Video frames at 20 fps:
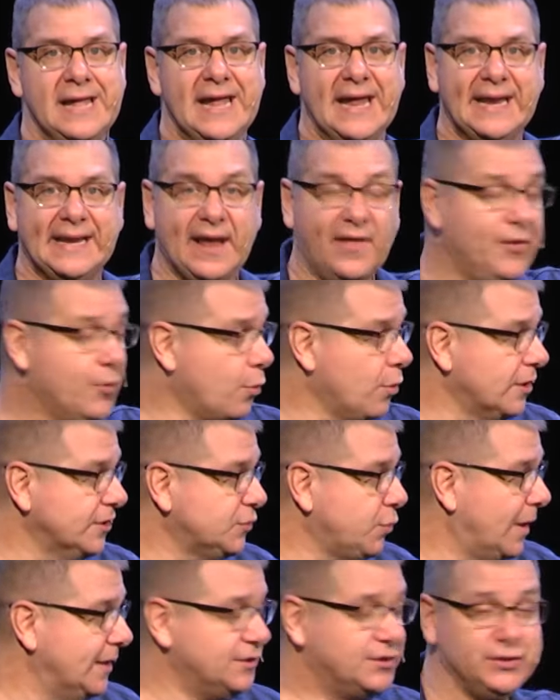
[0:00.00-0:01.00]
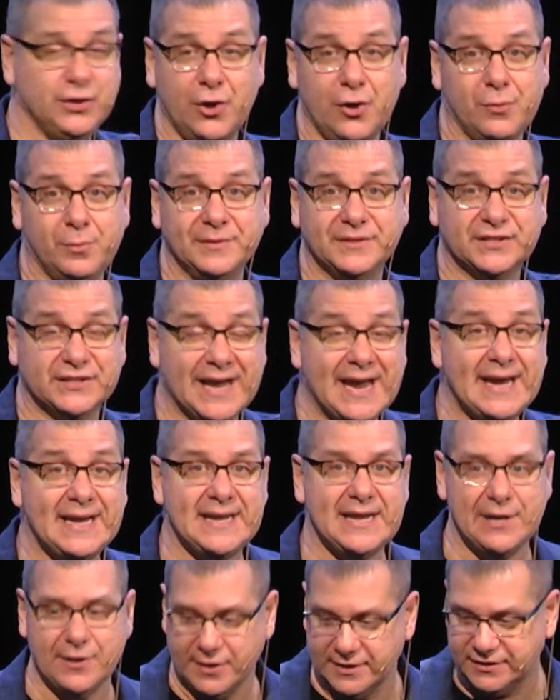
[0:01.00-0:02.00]
In other words, what Job is saying
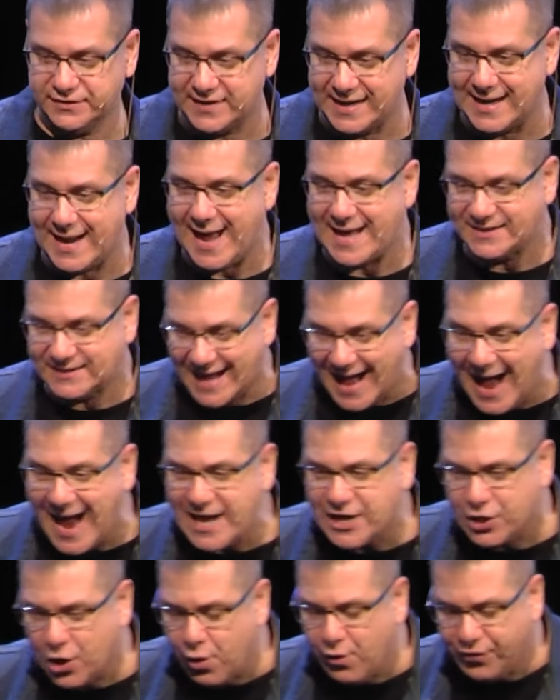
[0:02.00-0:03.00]
here is that as I go